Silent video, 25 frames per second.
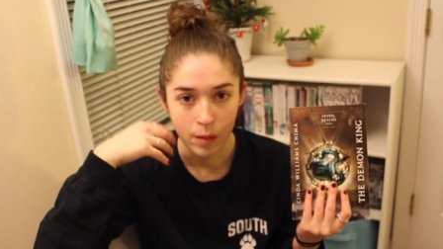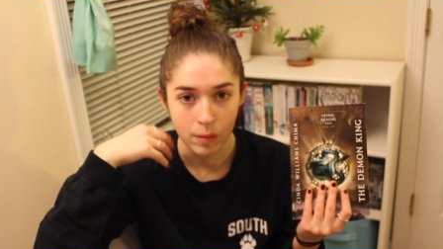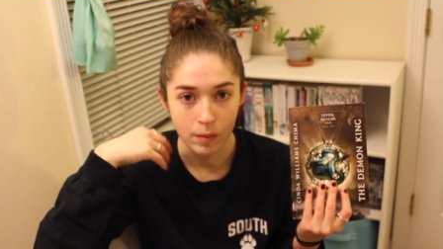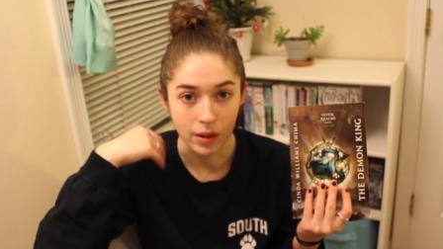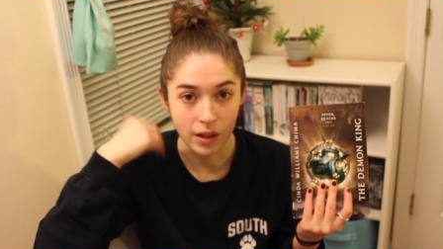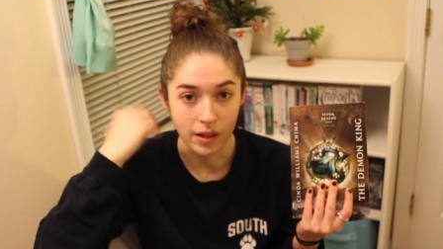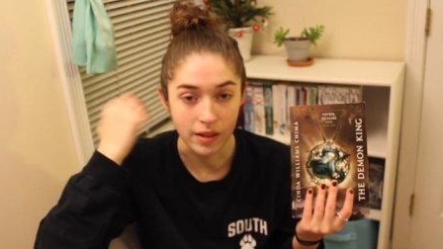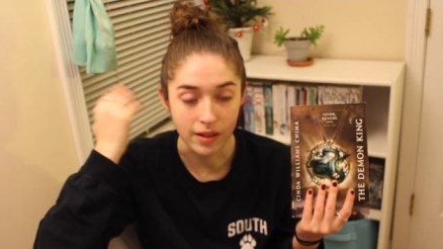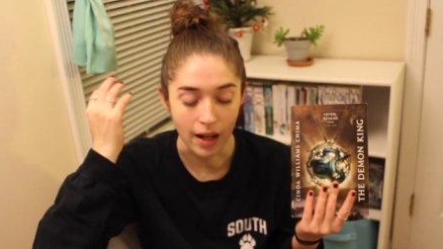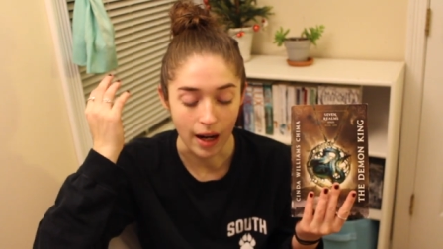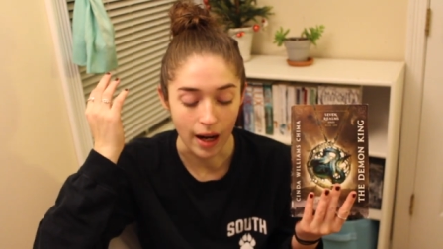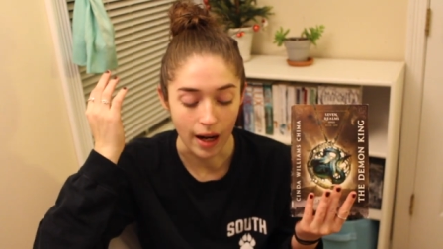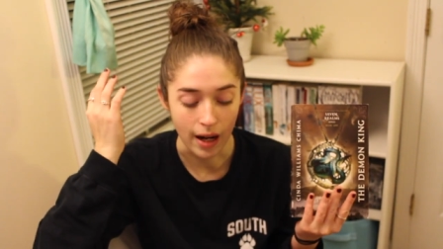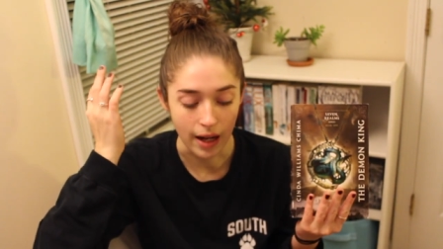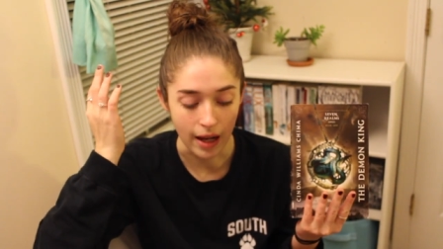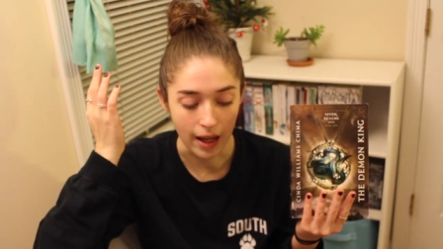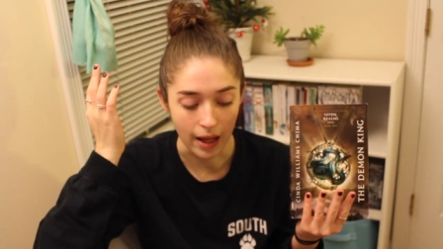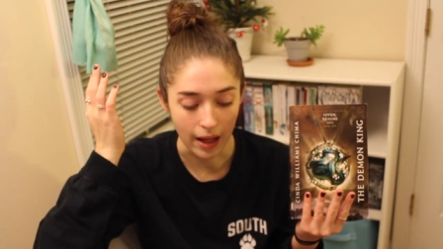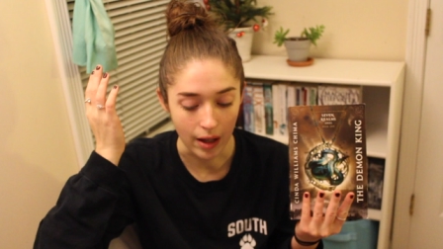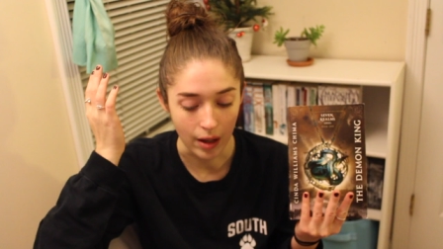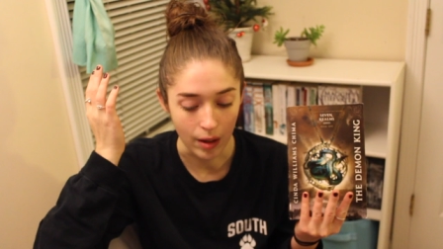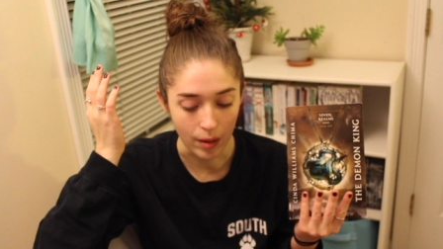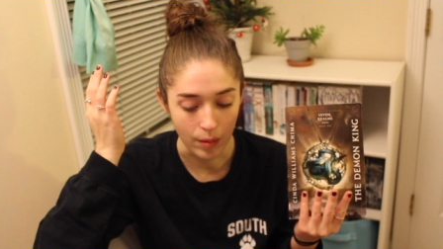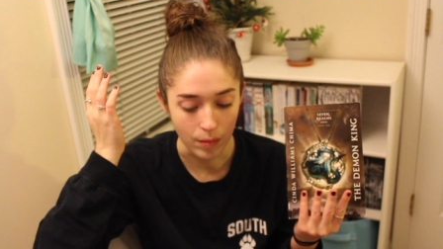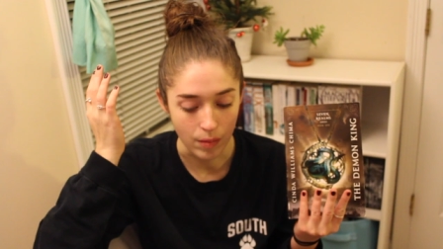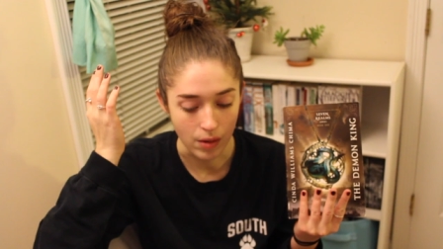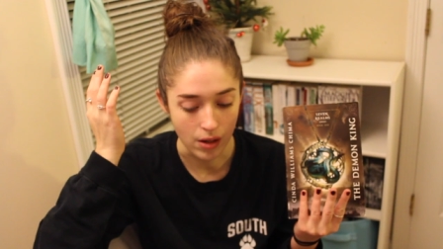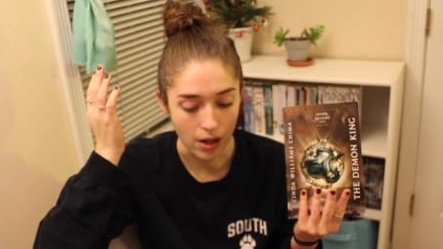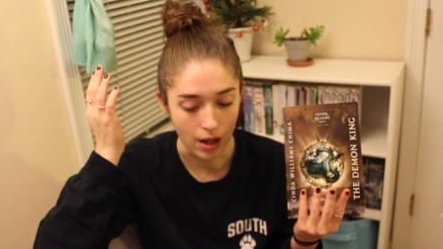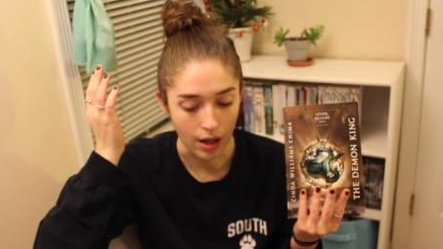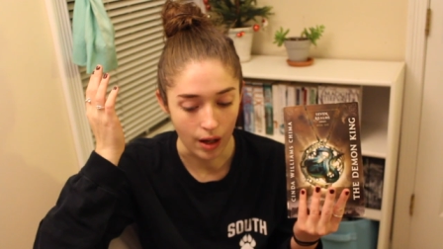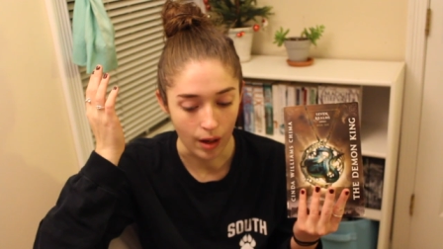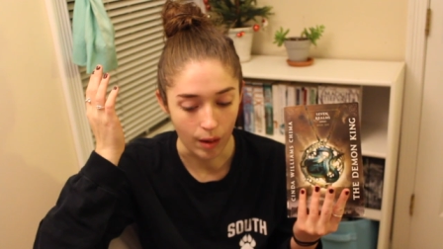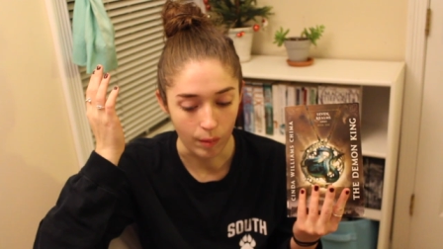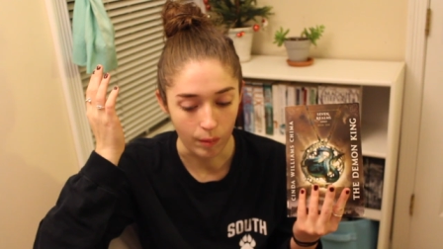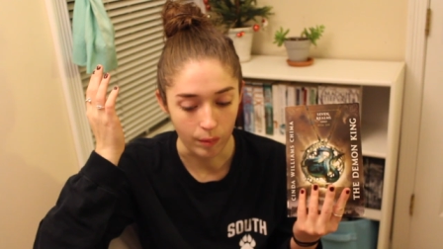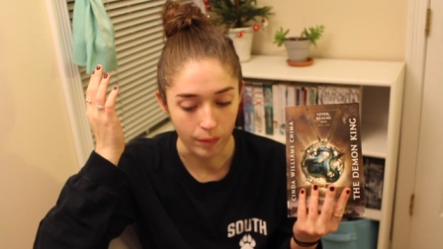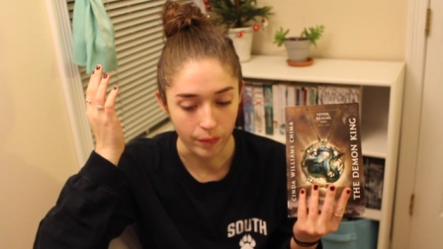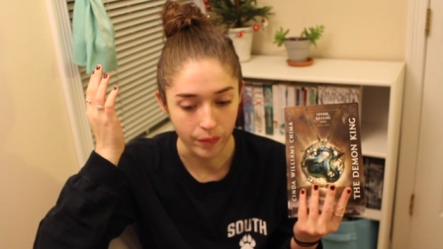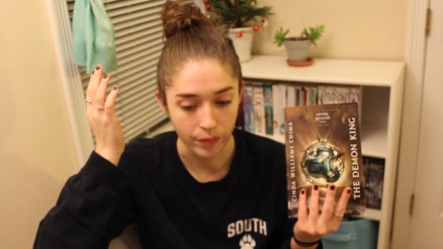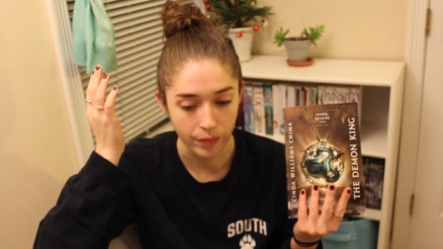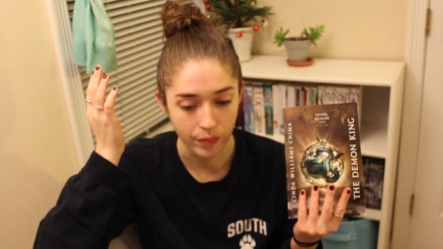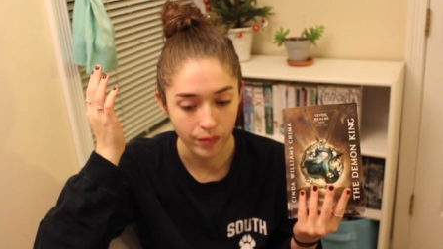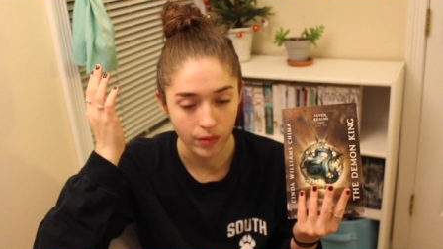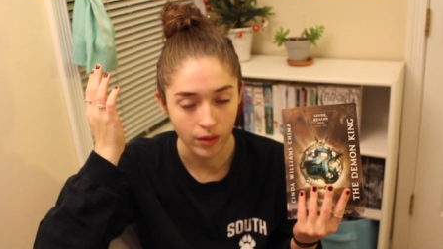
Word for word: because I am um,